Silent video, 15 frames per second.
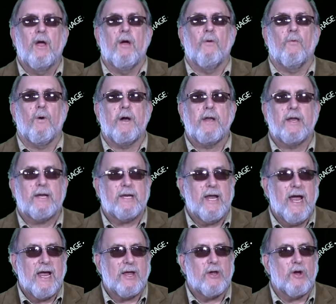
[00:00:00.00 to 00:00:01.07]
what do you
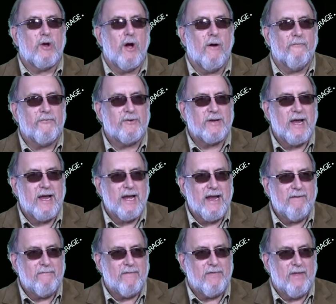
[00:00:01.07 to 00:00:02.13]
take? You confiscate
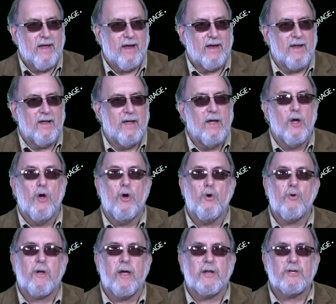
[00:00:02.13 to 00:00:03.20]
everything. Who
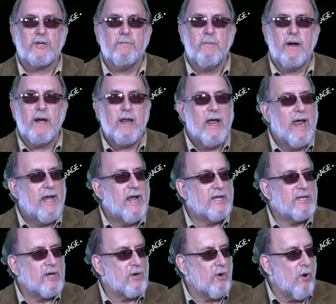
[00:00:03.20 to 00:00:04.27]
gets the money? It
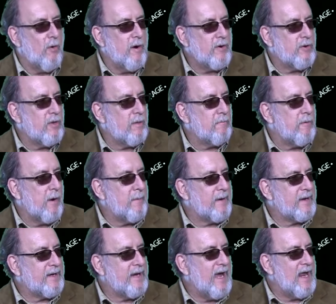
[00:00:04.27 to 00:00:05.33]
doesn't go into the
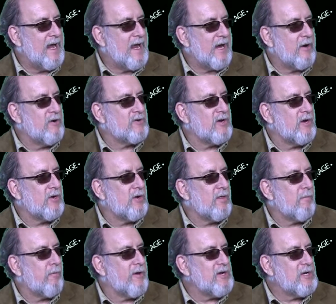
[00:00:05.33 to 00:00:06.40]
public debt. It goes into the
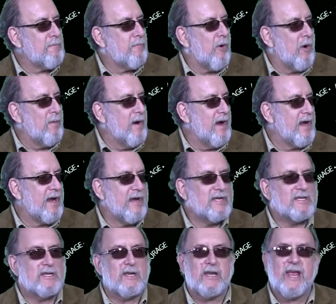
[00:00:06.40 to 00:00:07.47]
police department. It gets
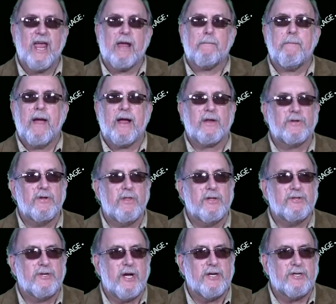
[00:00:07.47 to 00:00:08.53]
kicked back to the
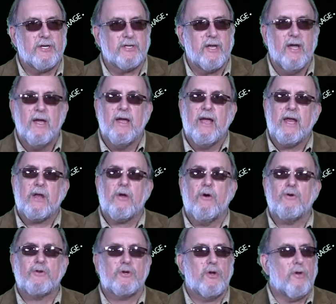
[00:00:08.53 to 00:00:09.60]
judges. It
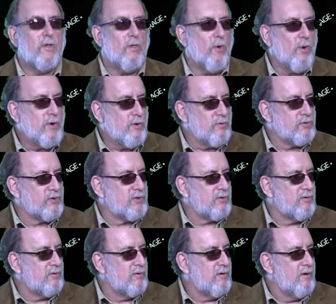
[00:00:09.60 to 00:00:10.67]
goes to the lawyers.
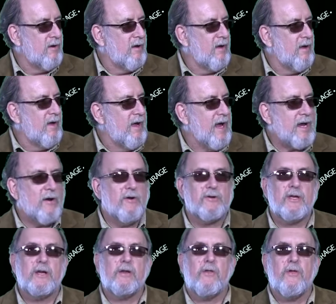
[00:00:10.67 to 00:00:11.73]
It goes
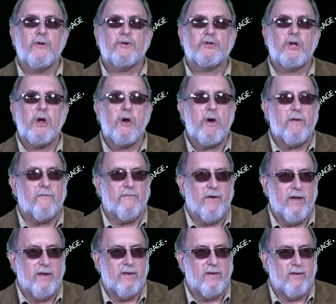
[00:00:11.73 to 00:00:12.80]
into their charity
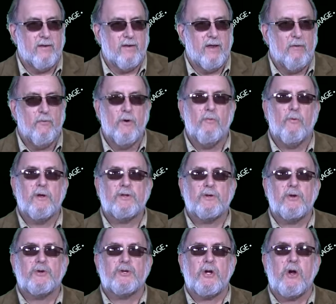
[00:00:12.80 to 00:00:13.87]
fund. And what's
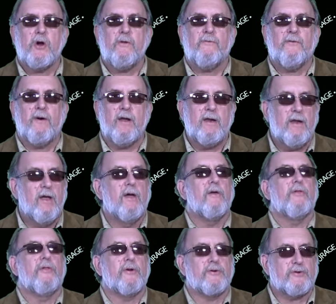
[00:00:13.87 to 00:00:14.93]
their charity fund?
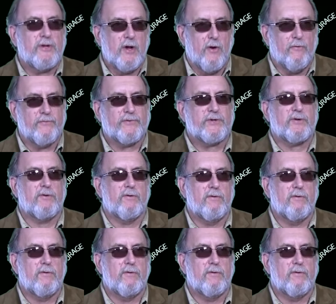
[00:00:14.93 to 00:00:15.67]
Themselves.